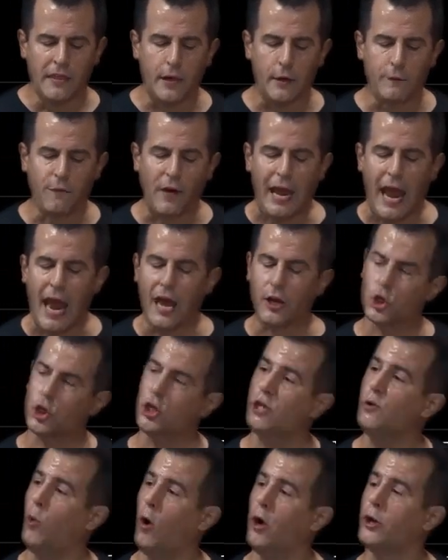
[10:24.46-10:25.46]
that if I
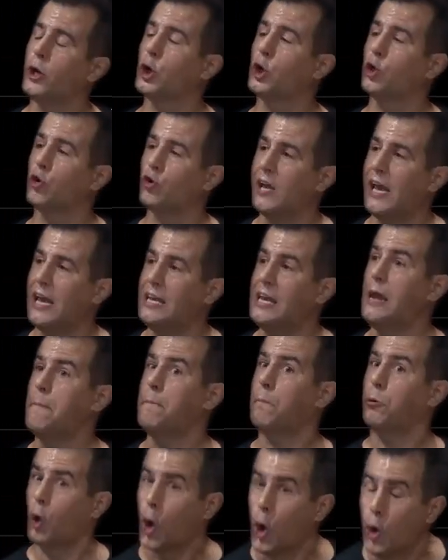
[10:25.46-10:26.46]
actually want to create a
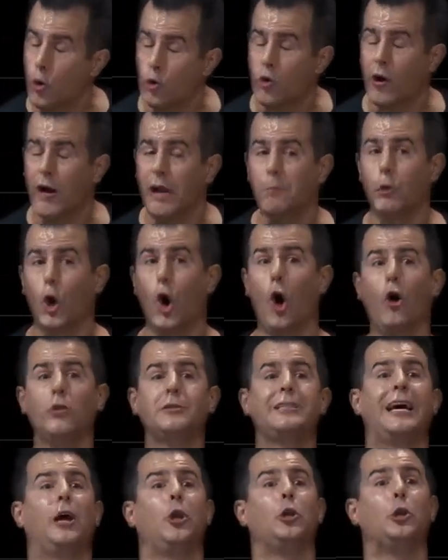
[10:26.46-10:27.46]
program called
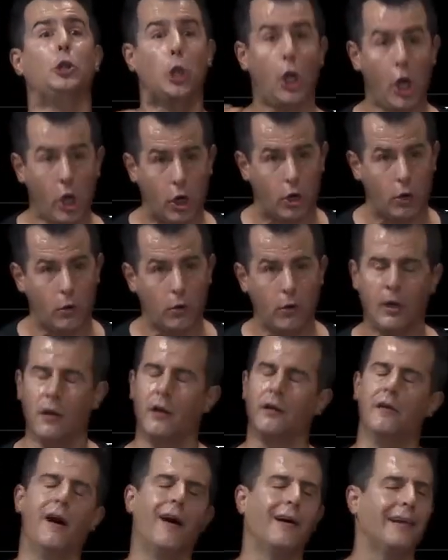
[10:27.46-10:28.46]
hello,
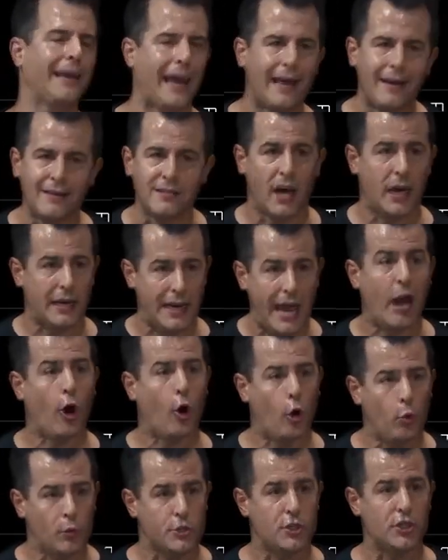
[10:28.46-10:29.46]
not
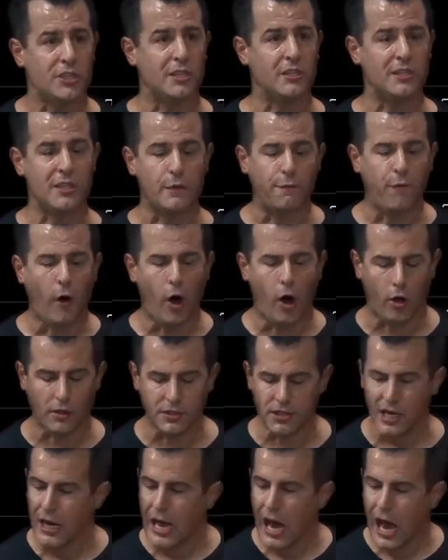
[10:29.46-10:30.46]
a.out, which is the
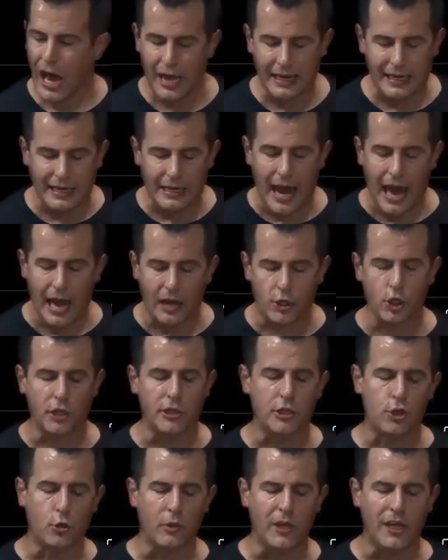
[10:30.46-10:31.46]
default, I can actually
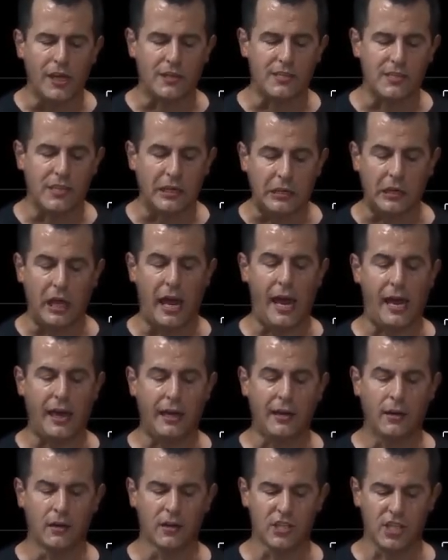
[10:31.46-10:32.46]
do this,
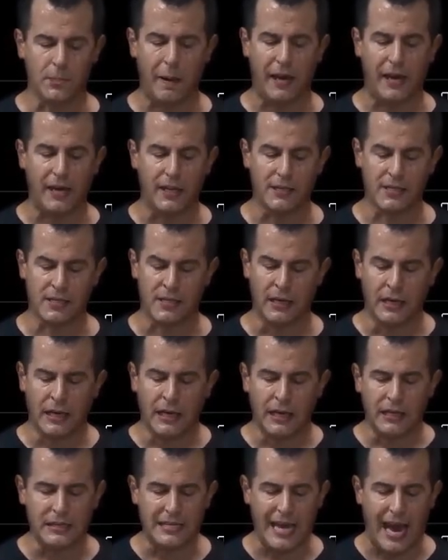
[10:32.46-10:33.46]
clang space
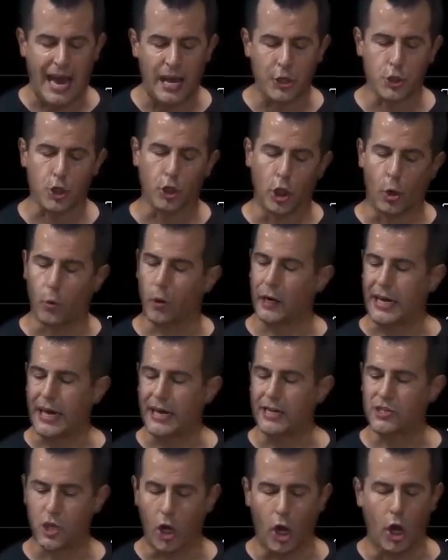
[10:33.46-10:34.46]
dash
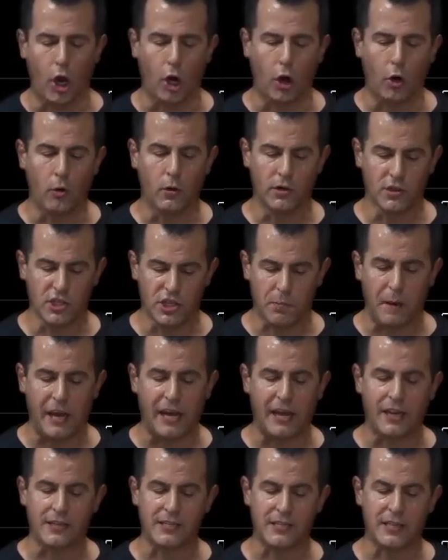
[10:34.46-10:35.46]
lowercase o
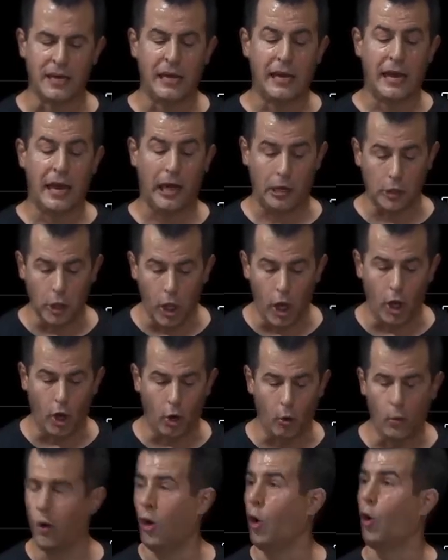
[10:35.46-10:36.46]
space
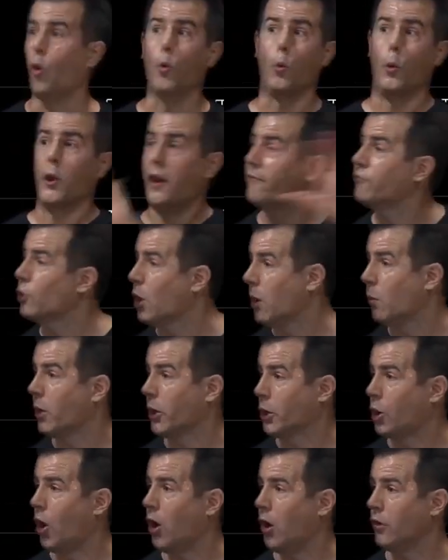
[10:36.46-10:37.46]
hello, or whatever I want
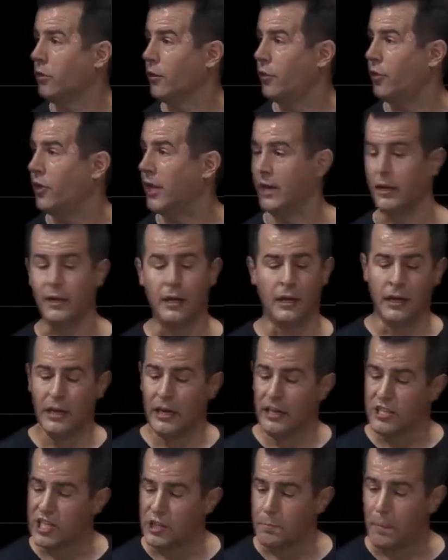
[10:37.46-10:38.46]
to call the thing,
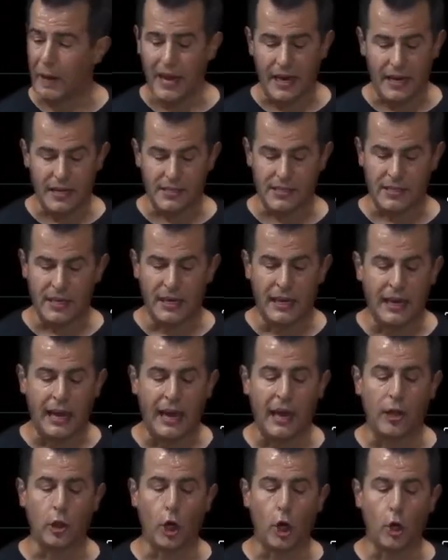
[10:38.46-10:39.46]
space
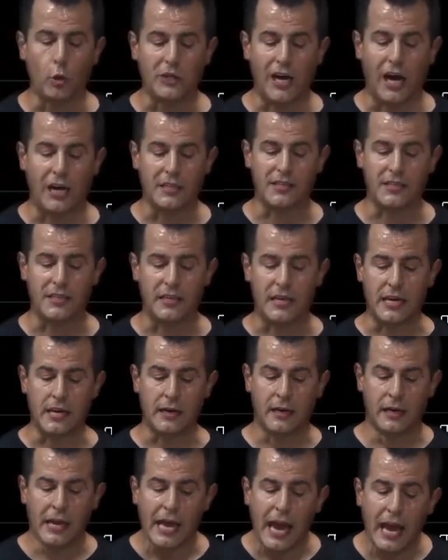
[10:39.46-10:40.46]
hello.c.
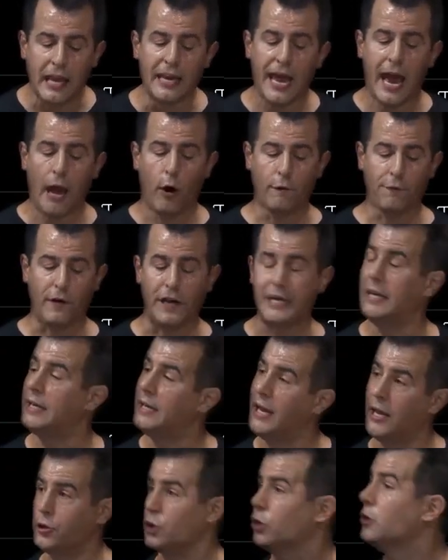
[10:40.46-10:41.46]
And now if I hit
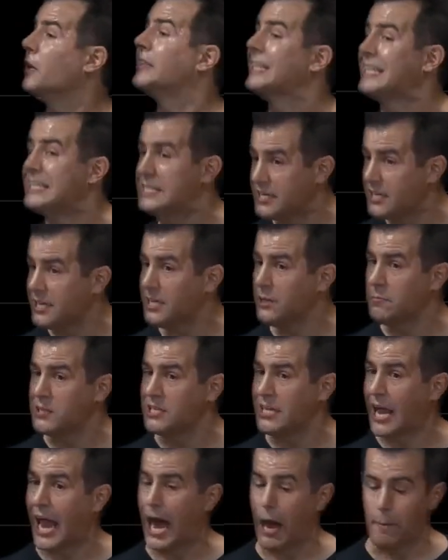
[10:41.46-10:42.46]
enter, nothing seems
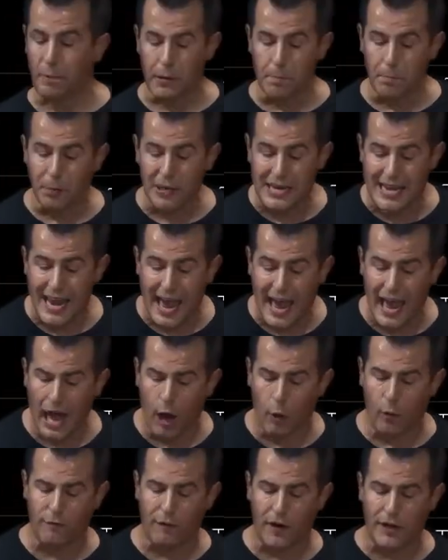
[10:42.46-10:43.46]
to happen. But
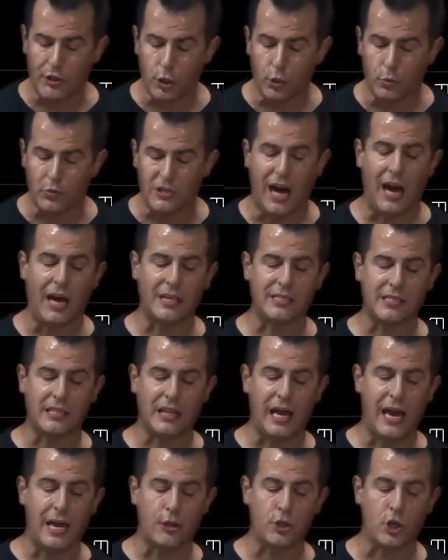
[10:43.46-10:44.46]
now if I do dot
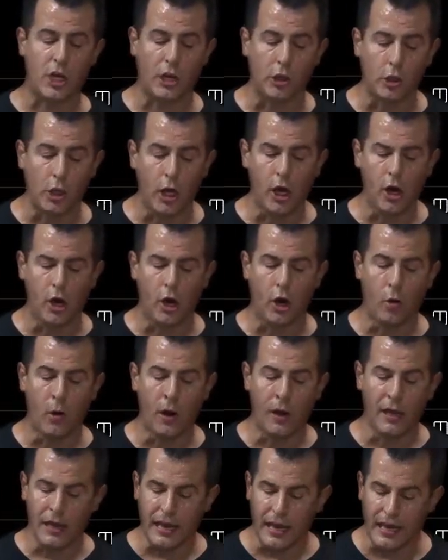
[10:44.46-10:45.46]
slash hello
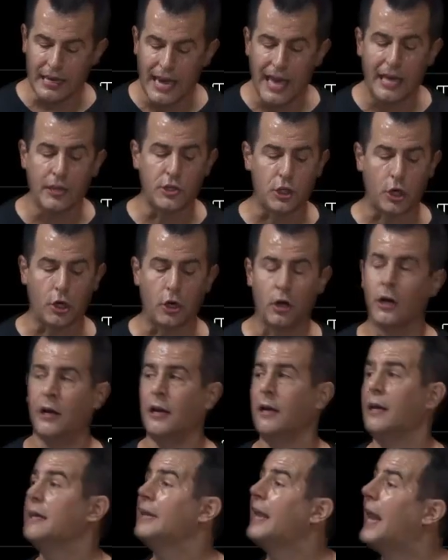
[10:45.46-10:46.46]
and enter,
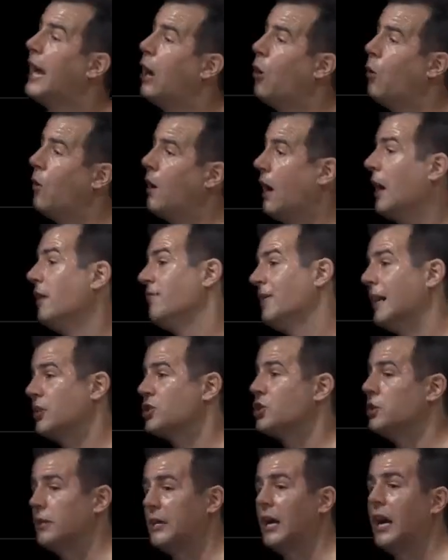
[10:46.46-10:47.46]
now I've
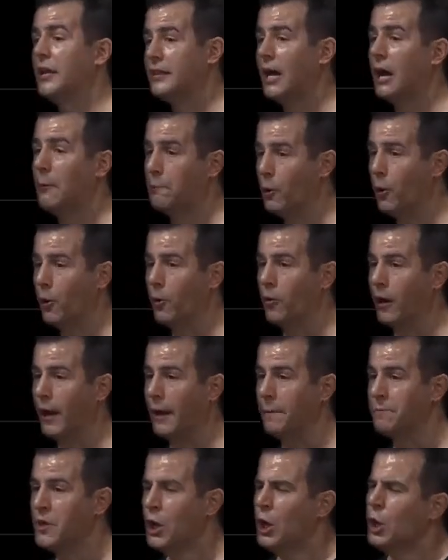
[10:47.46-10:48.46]
actually got that
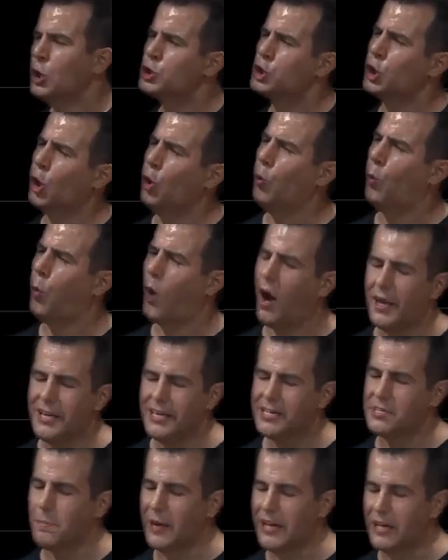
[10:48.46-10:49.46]
program. So why
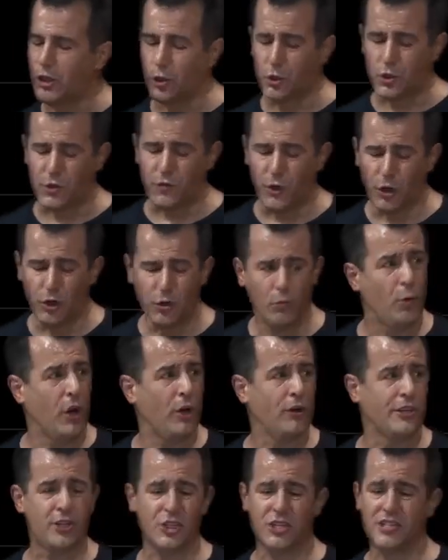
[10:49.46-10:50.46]
is make useful? Well,
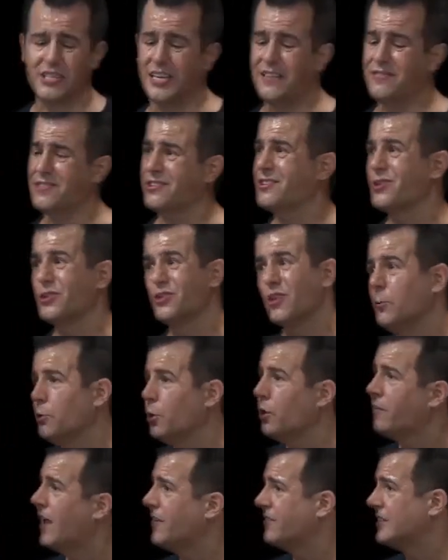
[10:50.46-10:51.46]
it just saves us the trouble
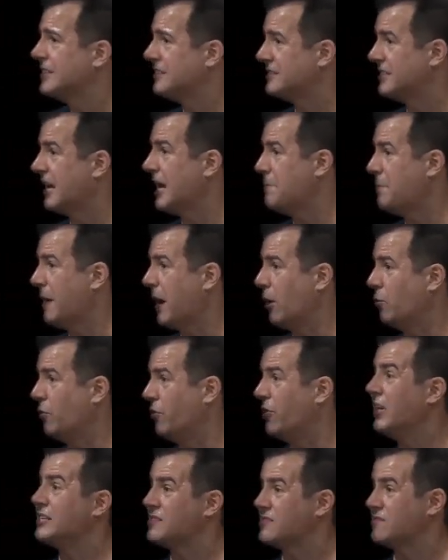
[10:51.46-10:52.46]
of having to type out
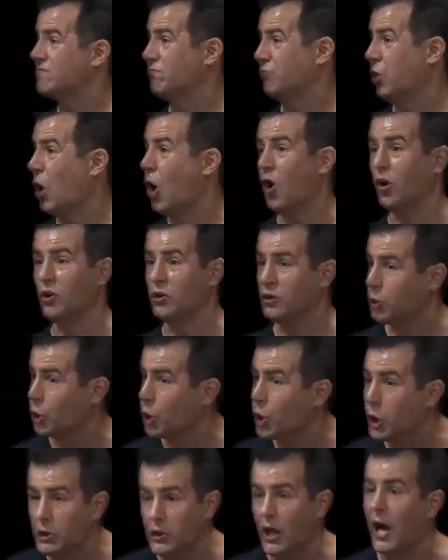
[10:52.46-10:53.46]
this
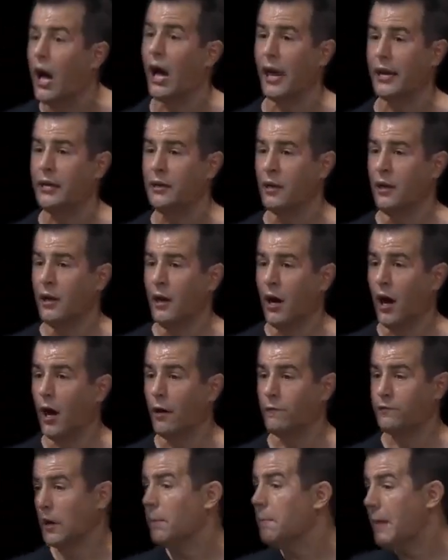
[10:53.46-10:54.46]
longer line
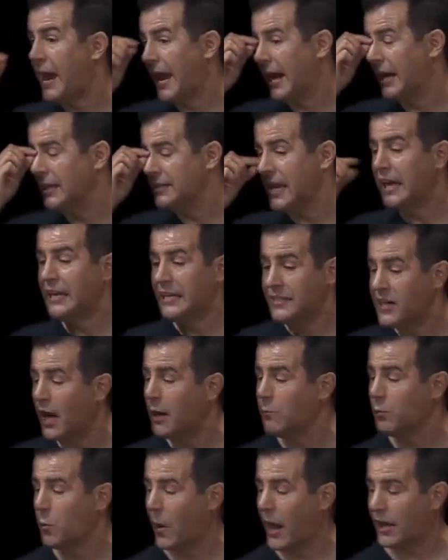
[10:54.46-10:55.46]
of command
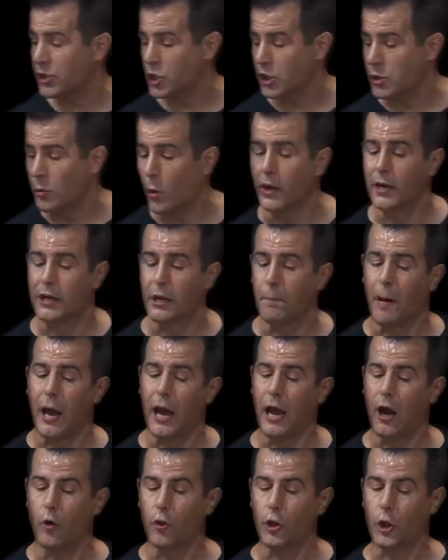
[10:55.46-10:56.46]
anytime we actually want to
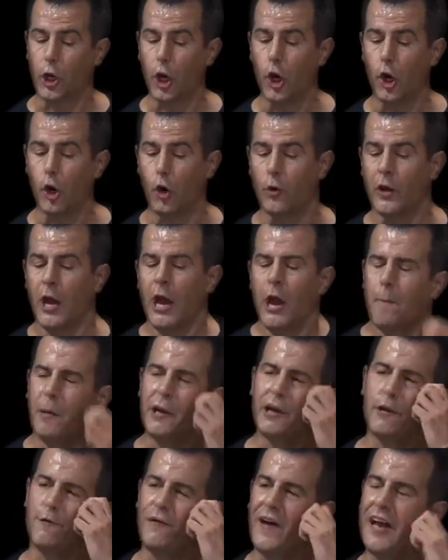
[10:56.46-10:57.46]
compile the code. But
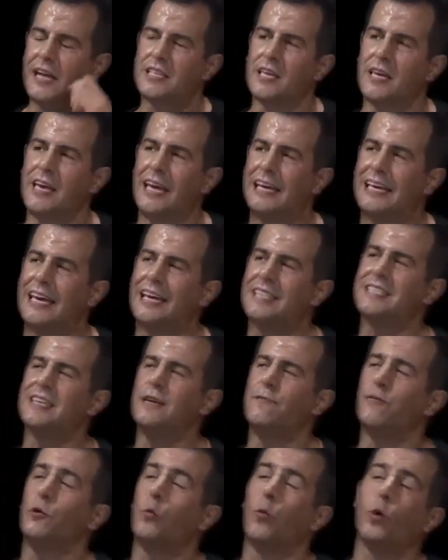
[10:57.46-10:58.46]
in fact, it gets
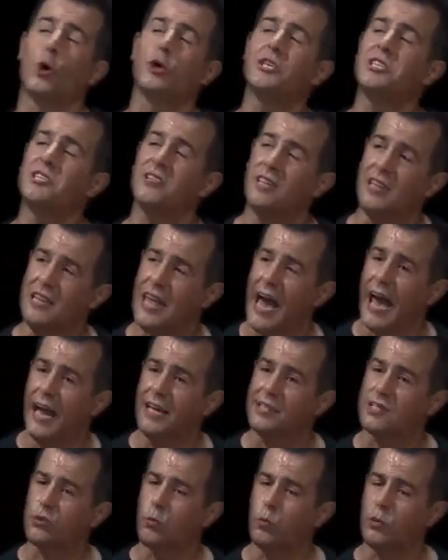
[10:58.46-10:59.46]
even worse than
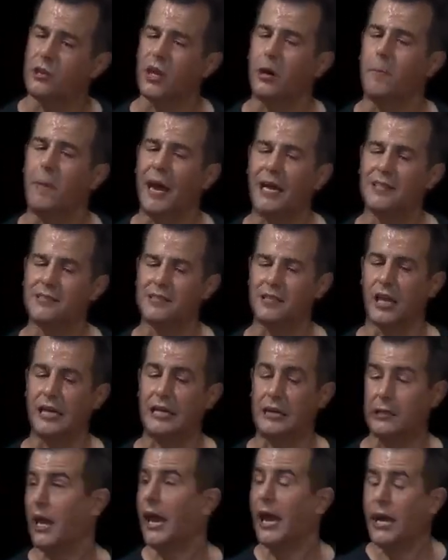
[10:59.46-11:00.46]
that with commands like
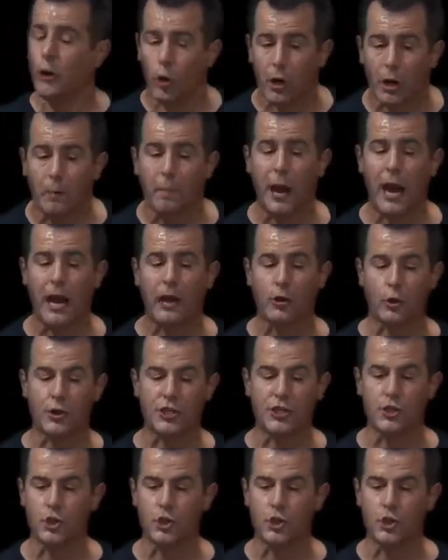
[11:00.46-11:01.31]
Clang or compilers